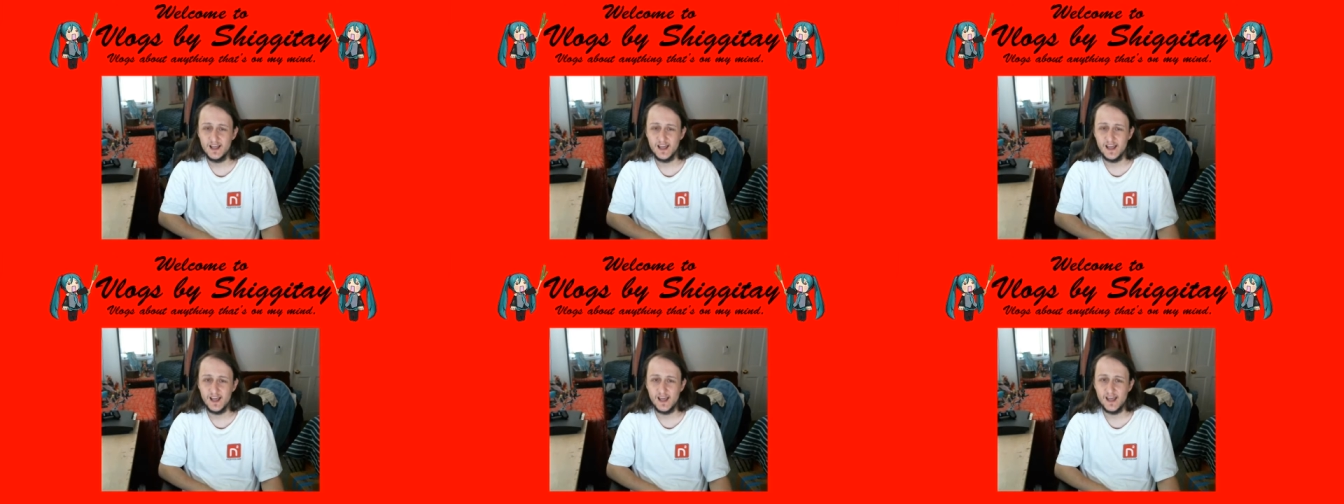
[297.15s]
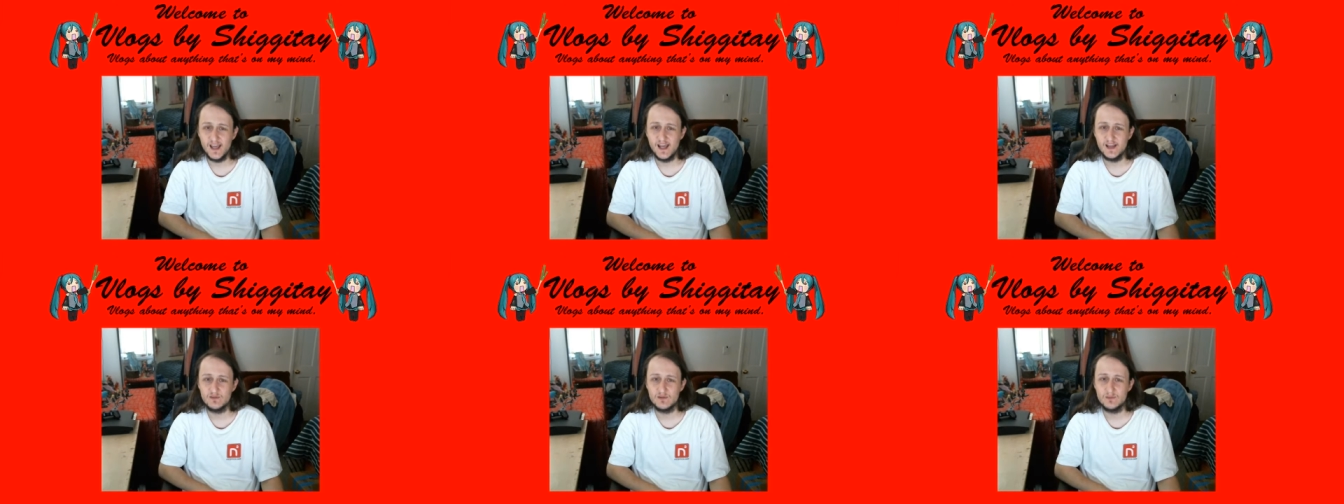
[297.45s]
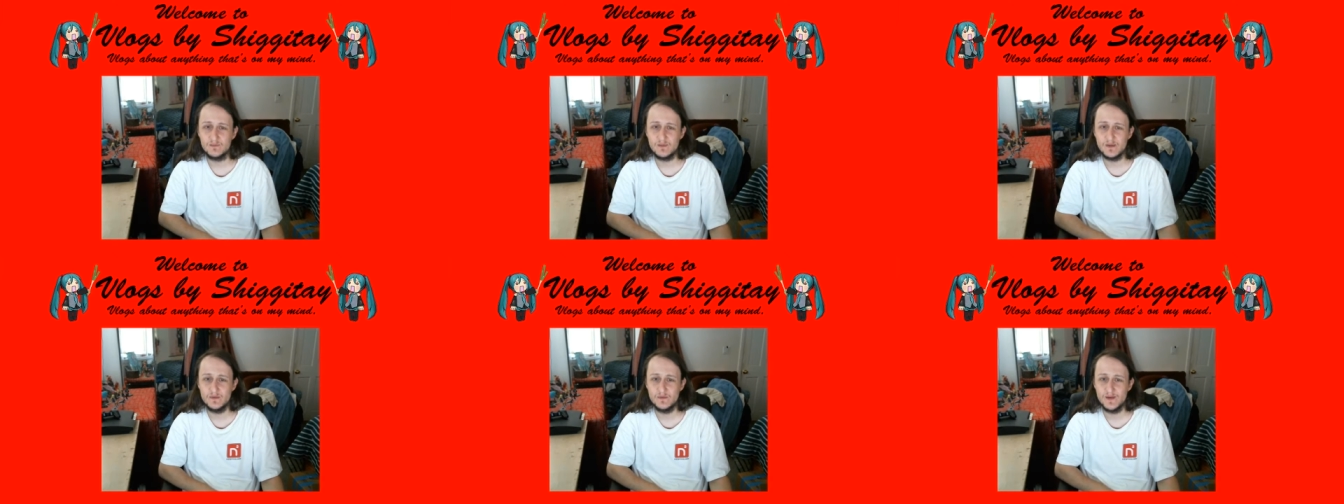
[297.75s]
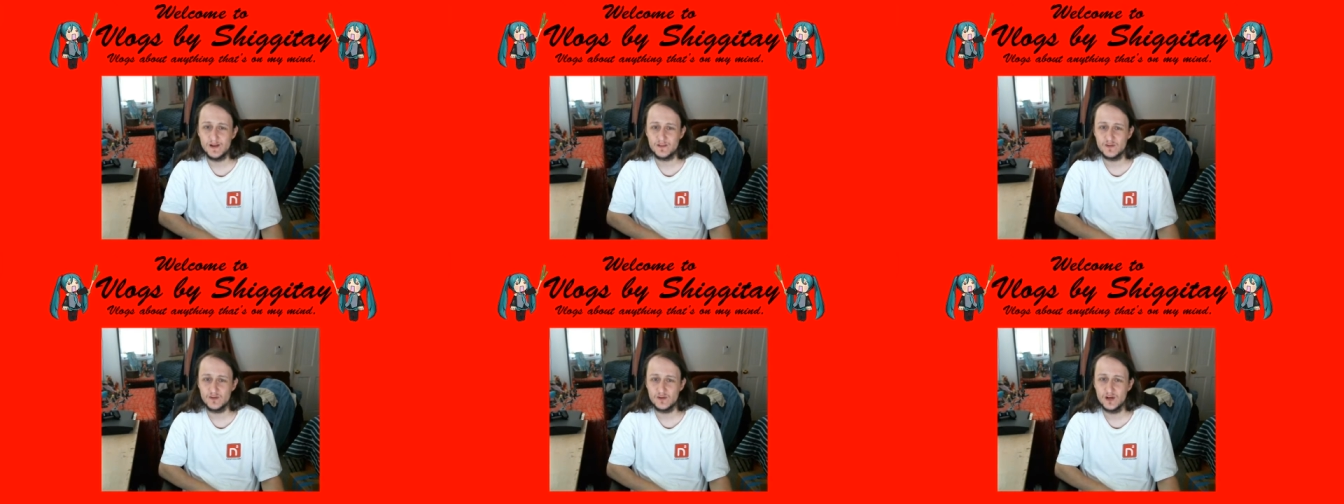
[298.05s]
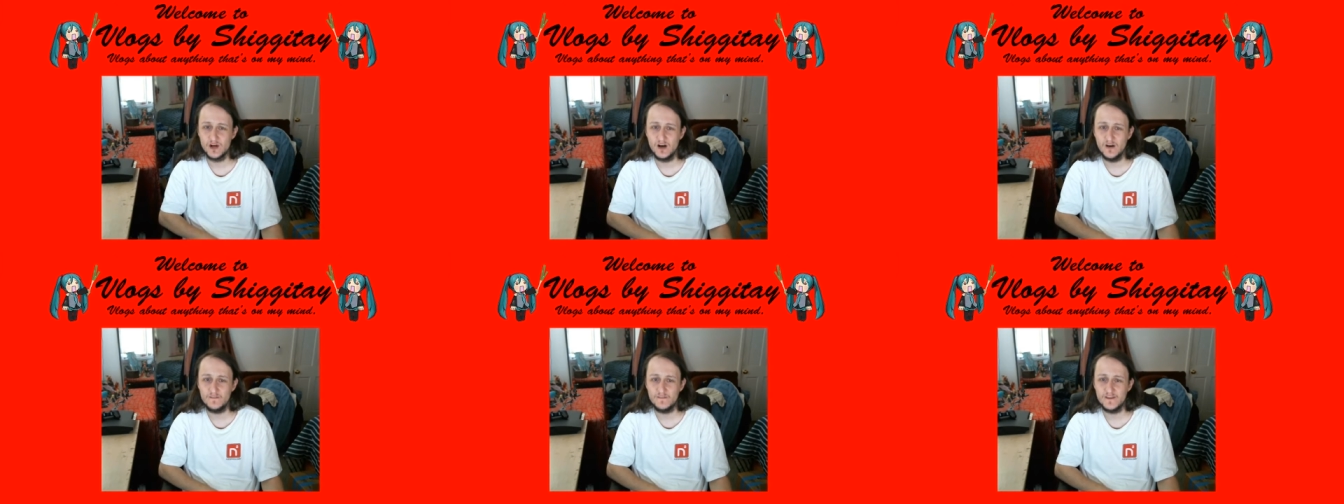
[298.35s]
And when people make their
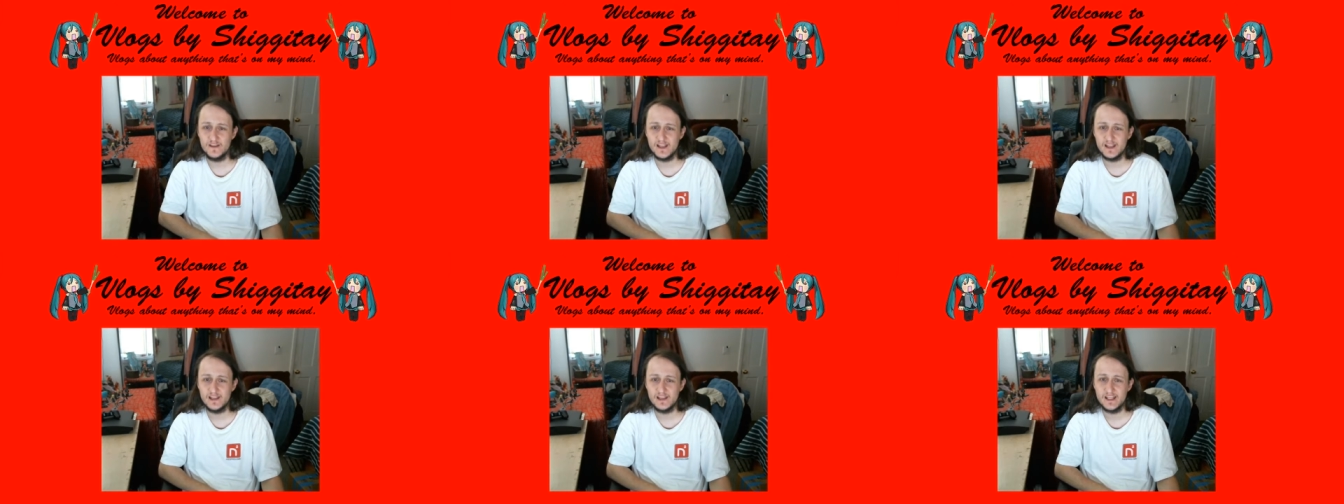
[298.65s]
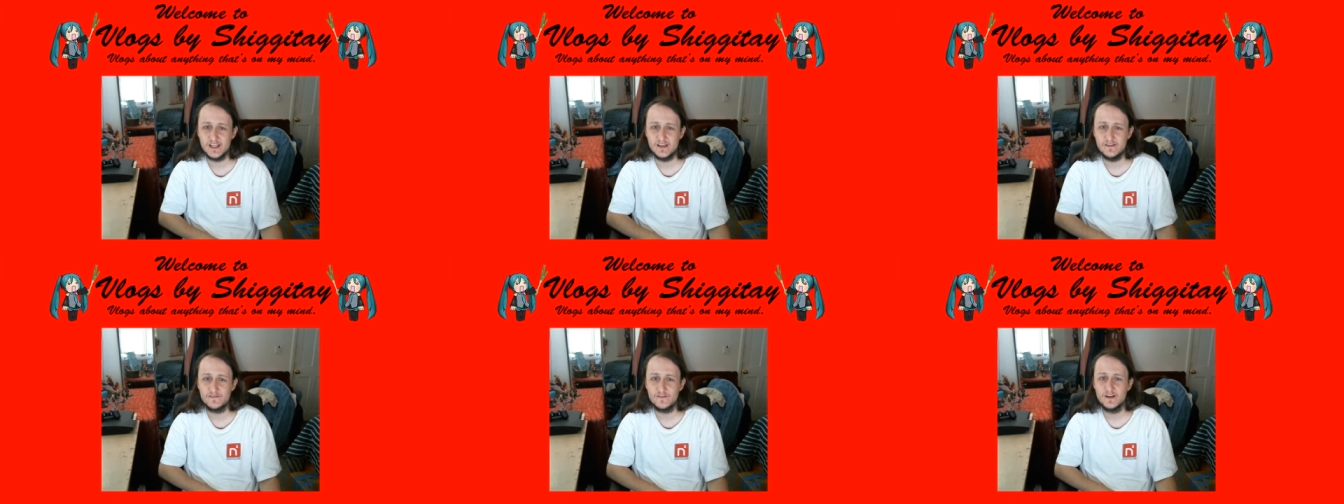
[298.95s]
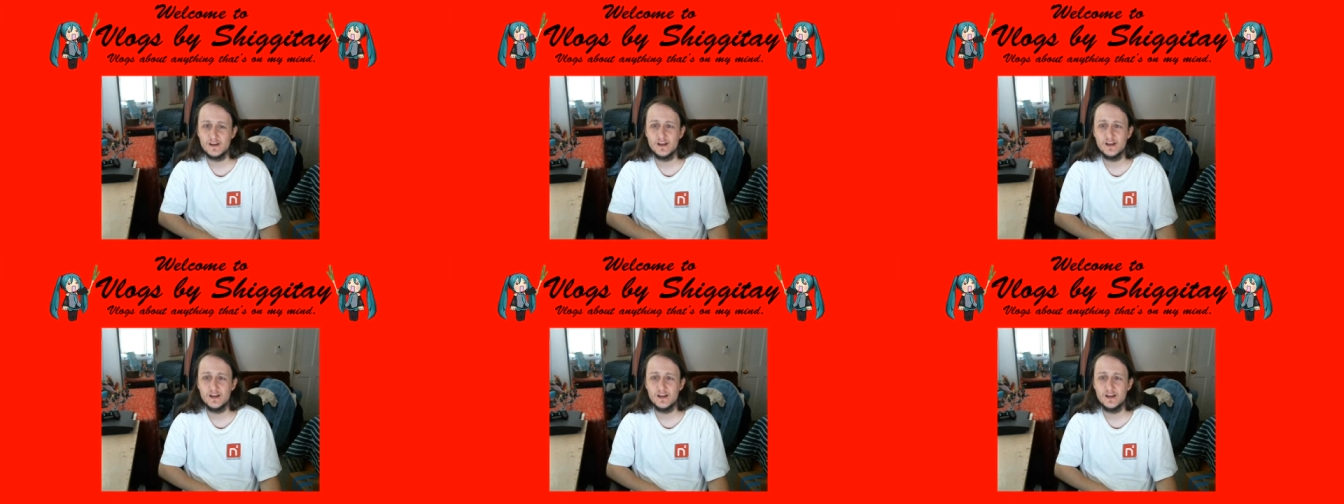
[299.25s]
coffee, they leave